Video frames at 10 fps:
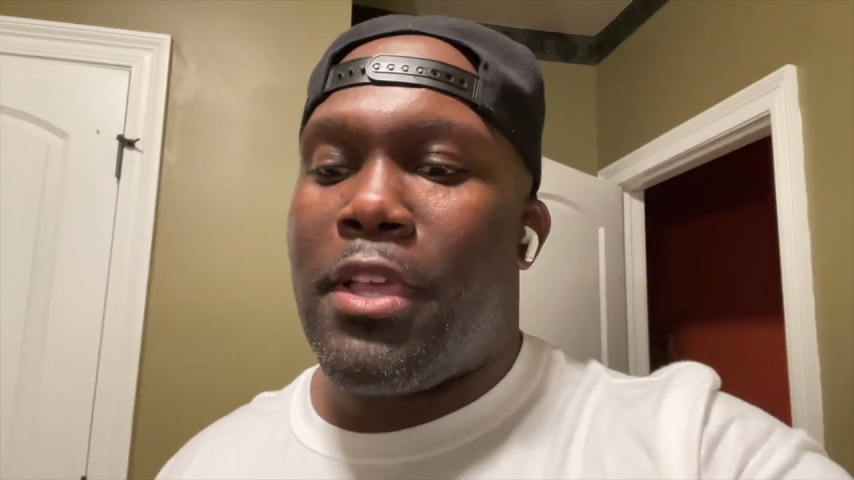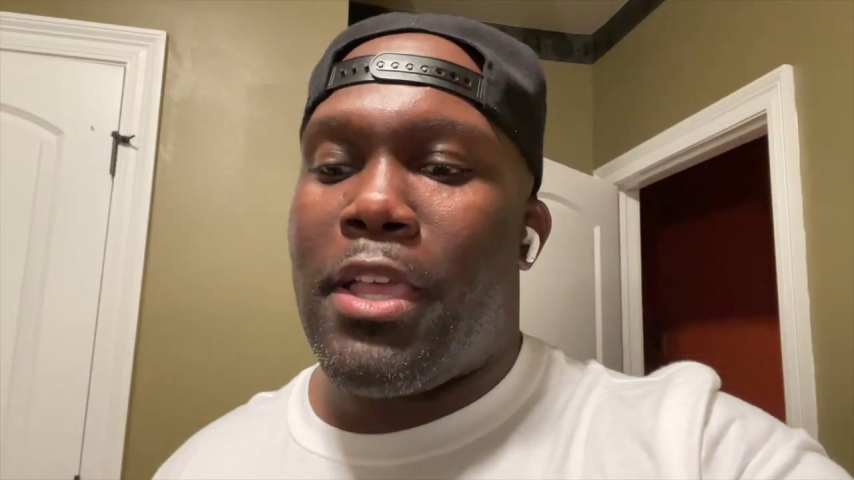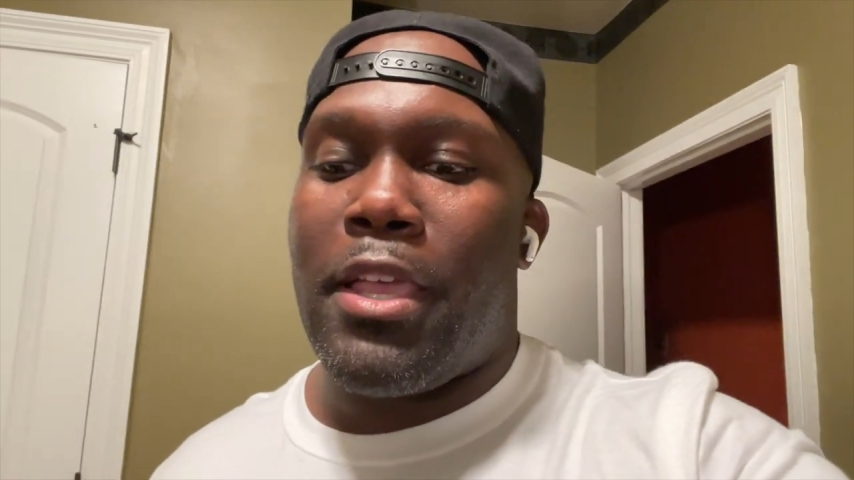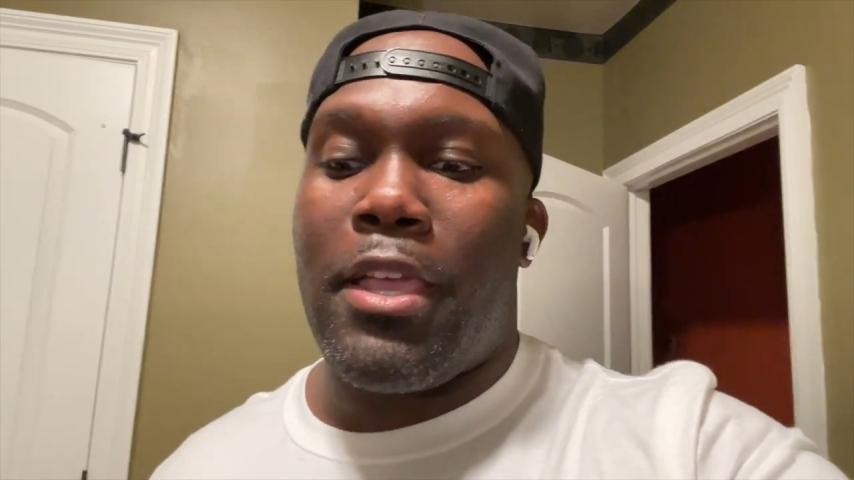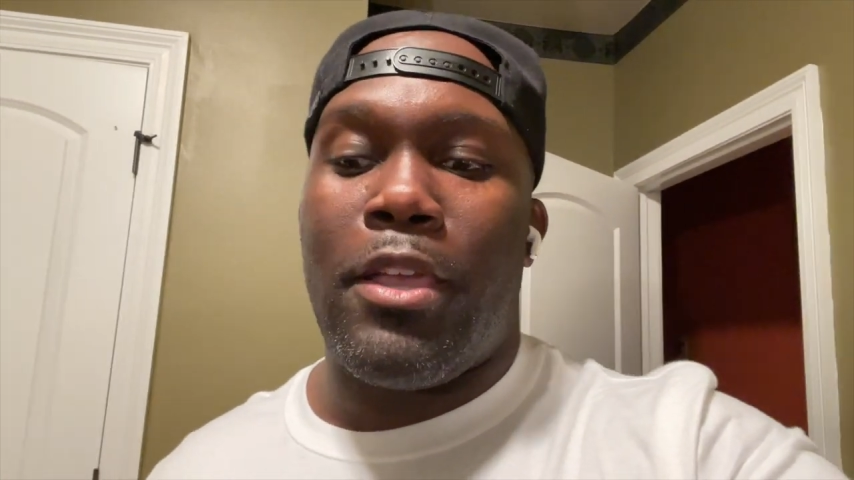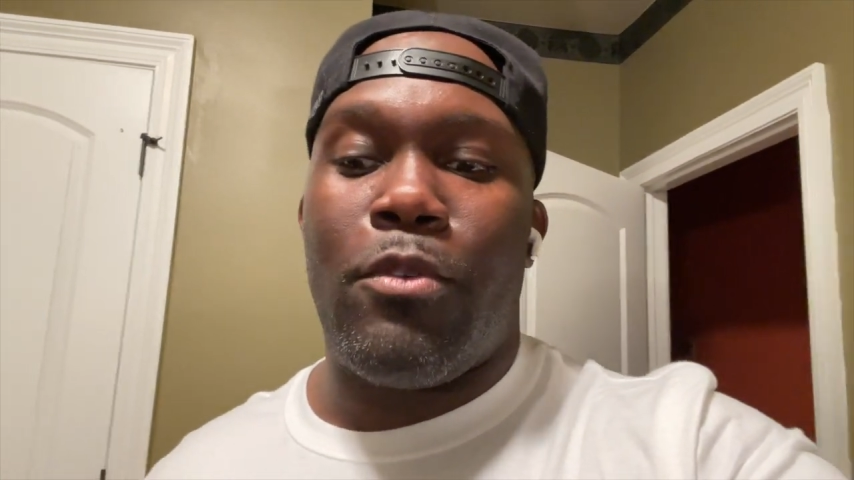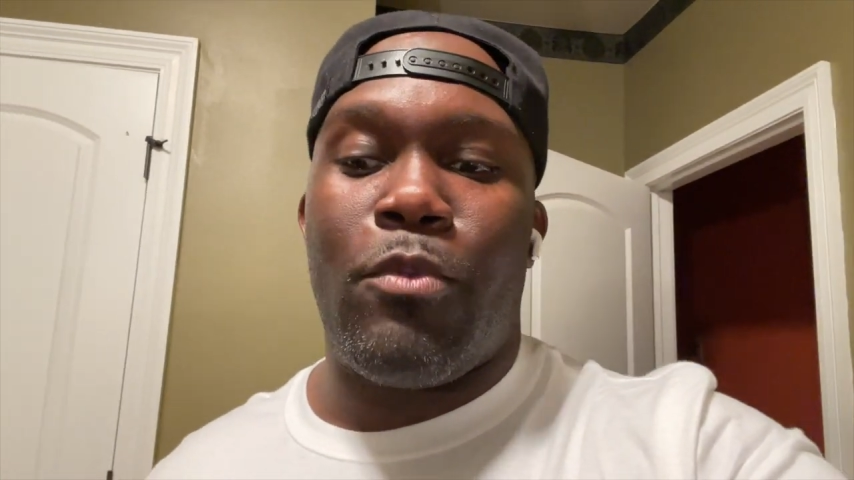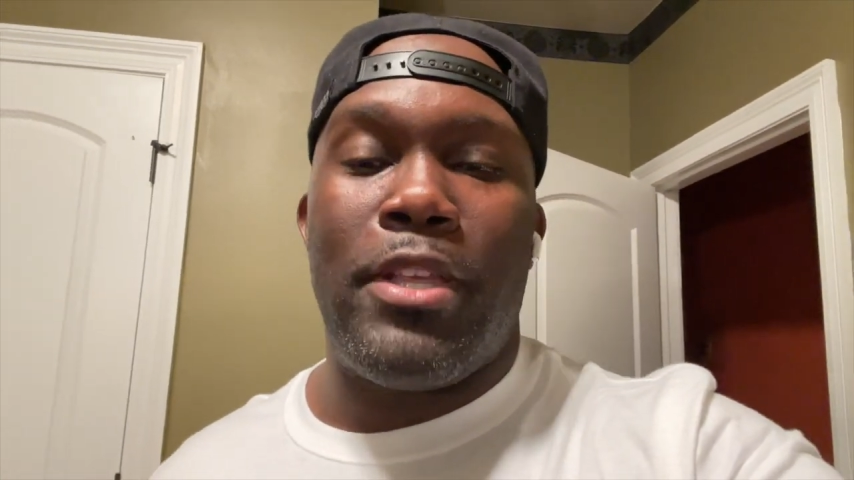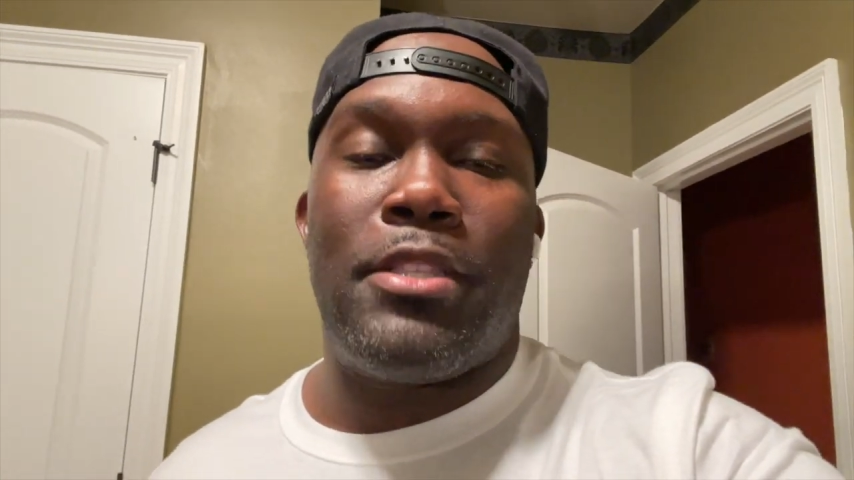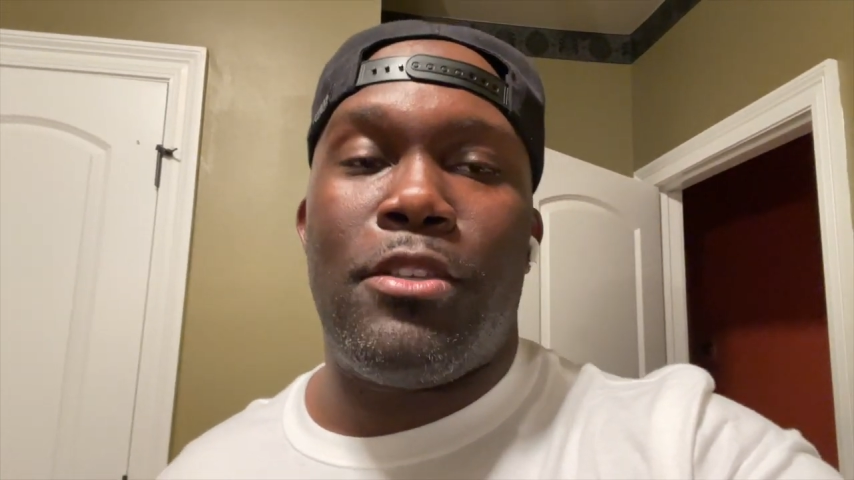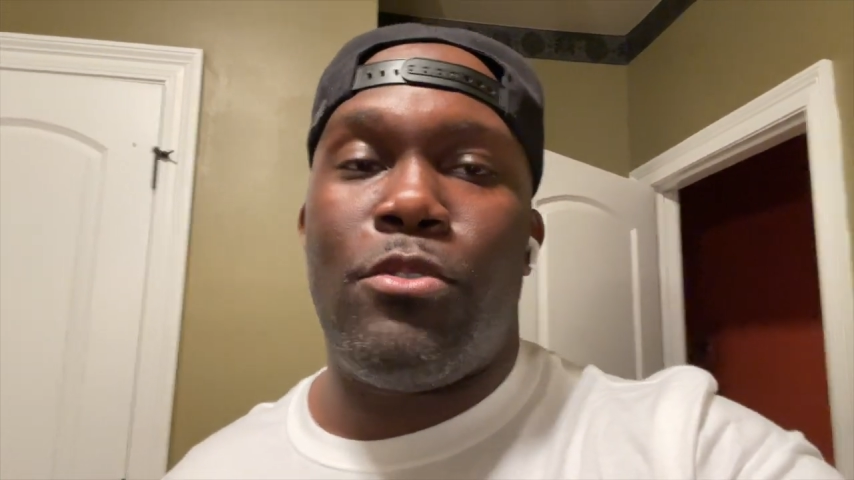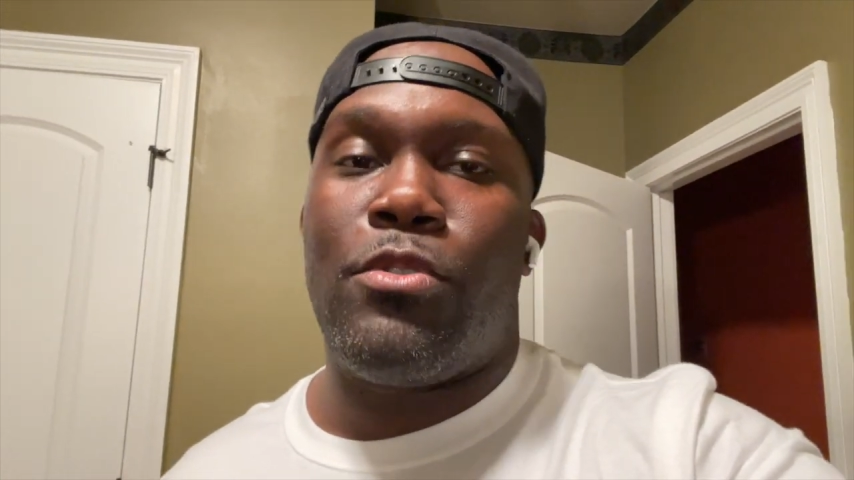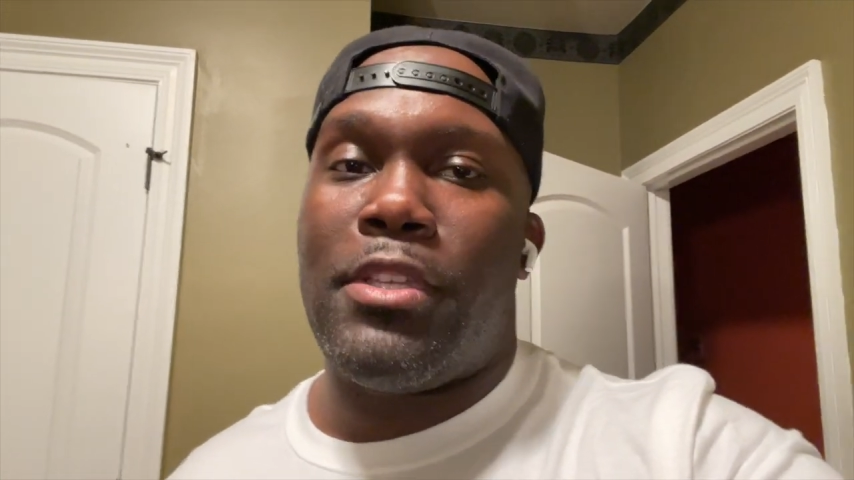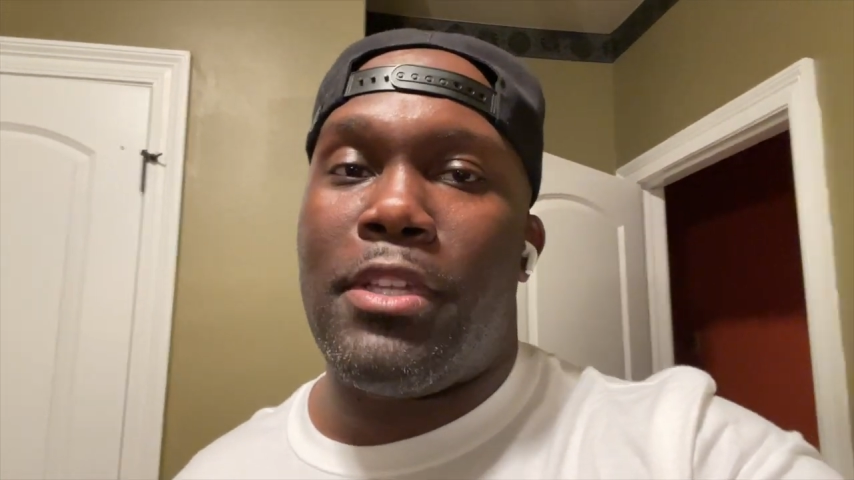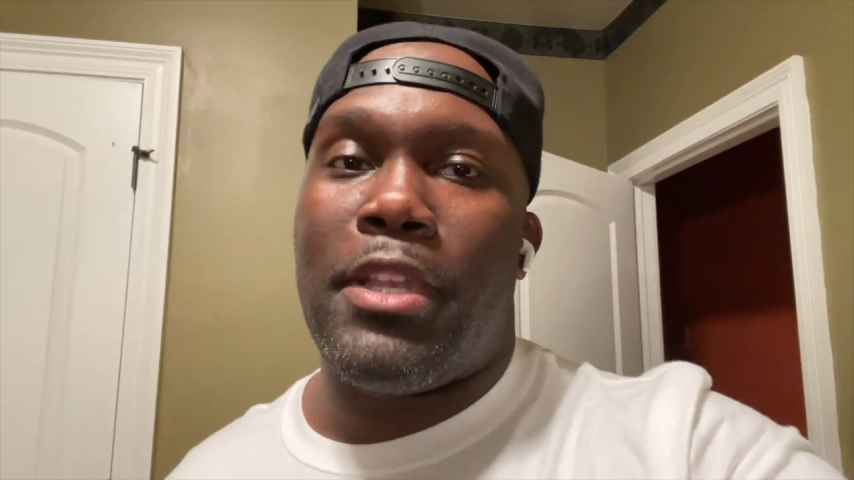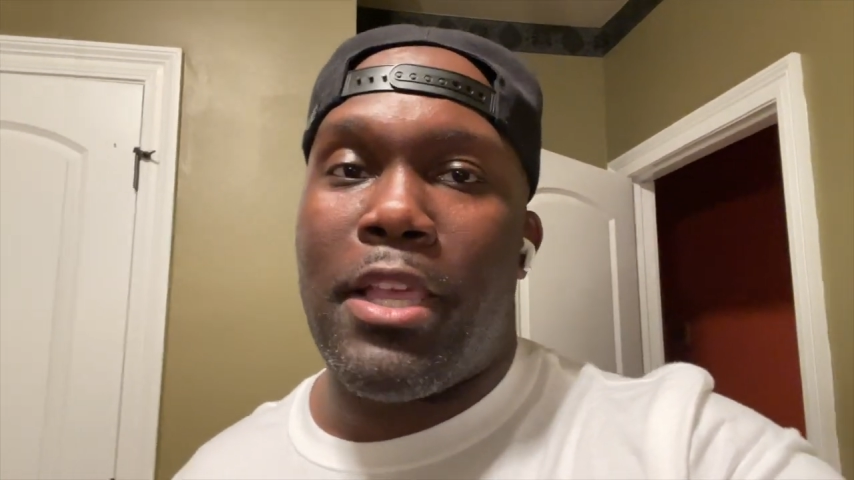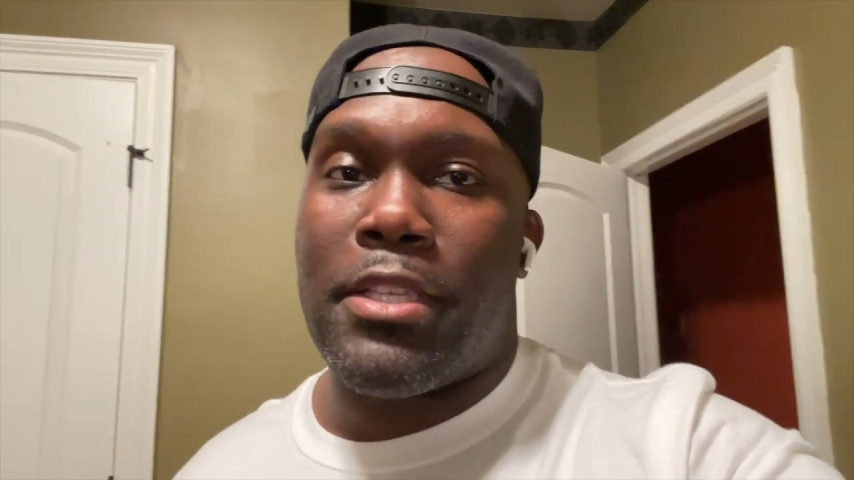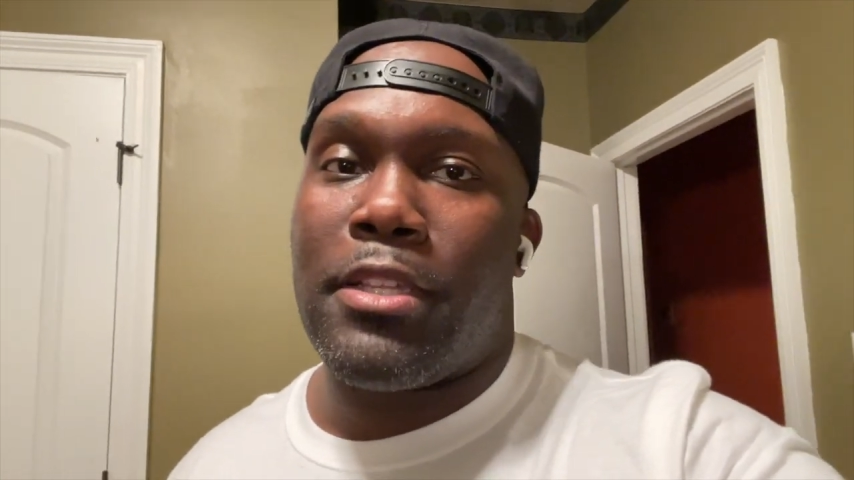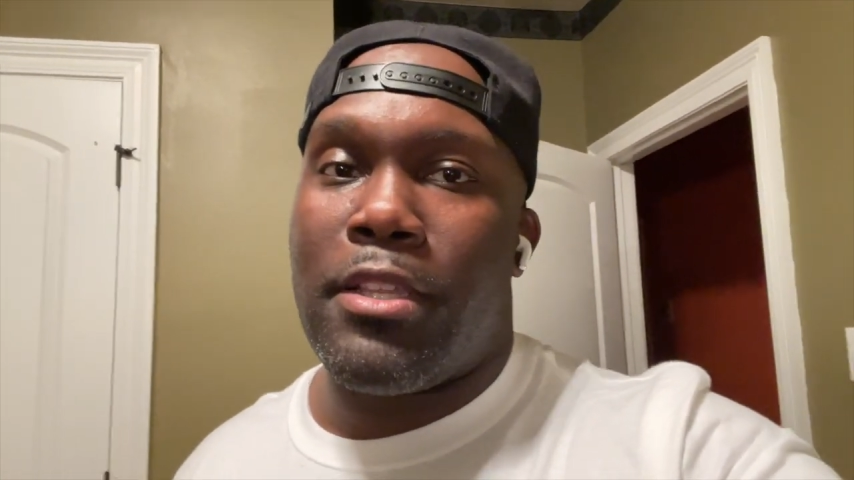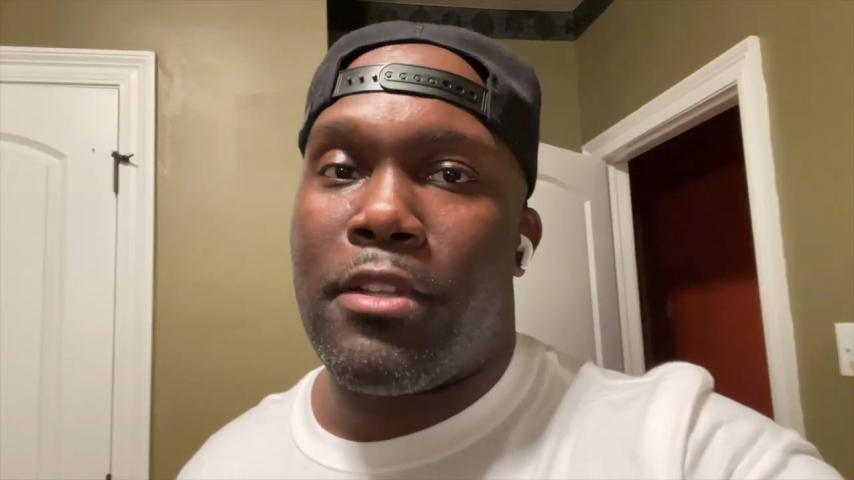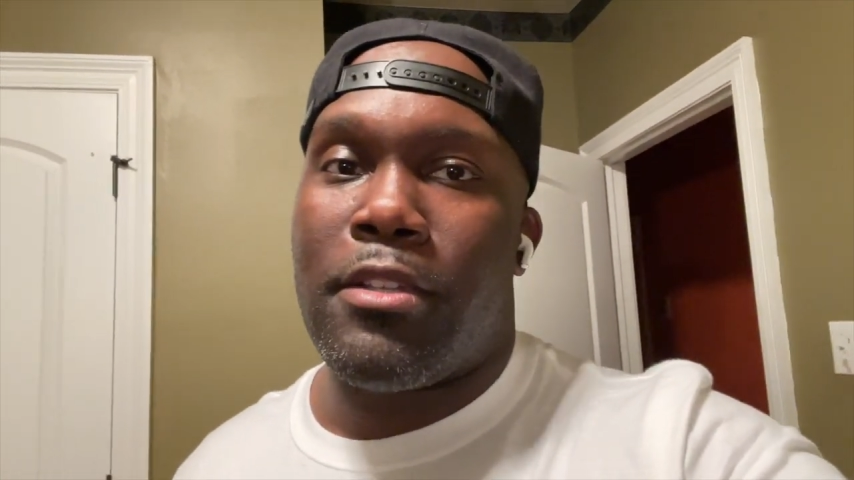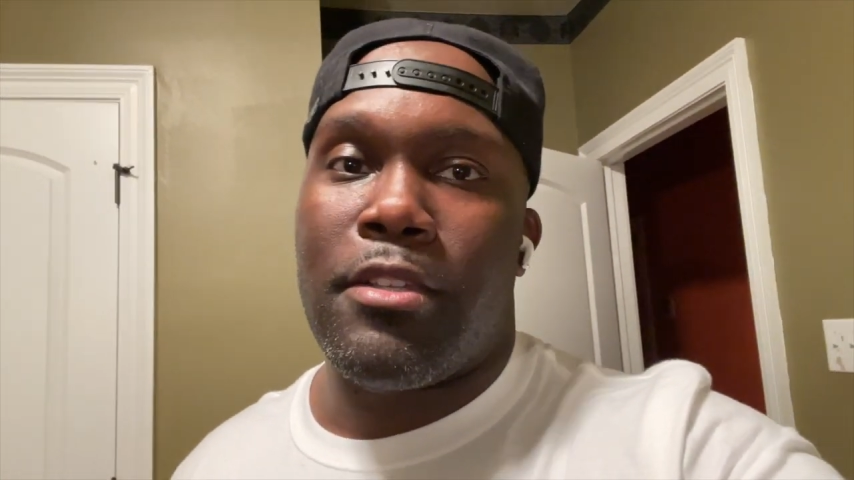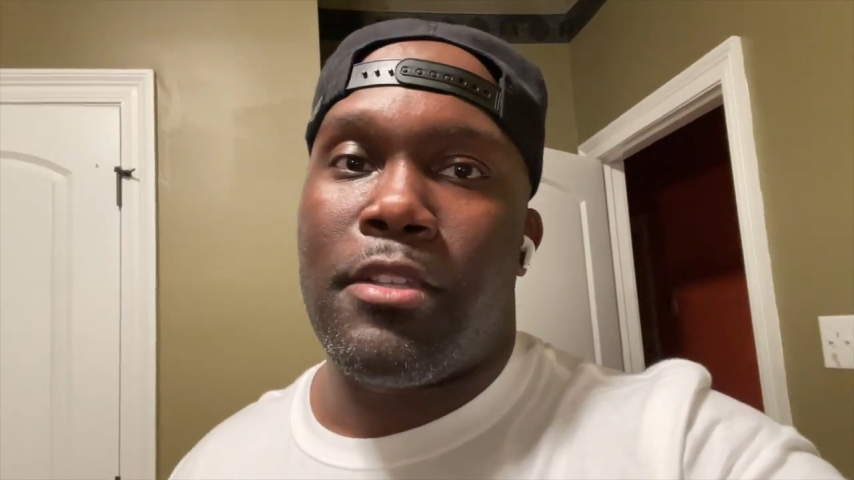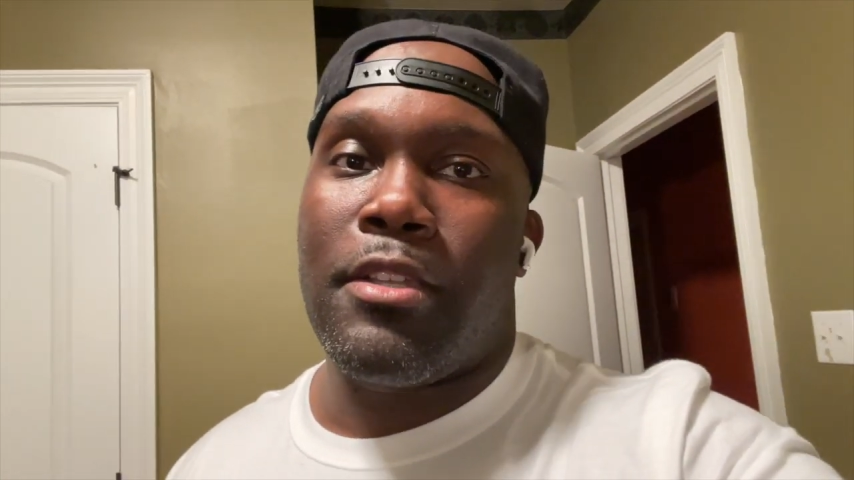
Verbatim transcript: And wait till you see the next letter.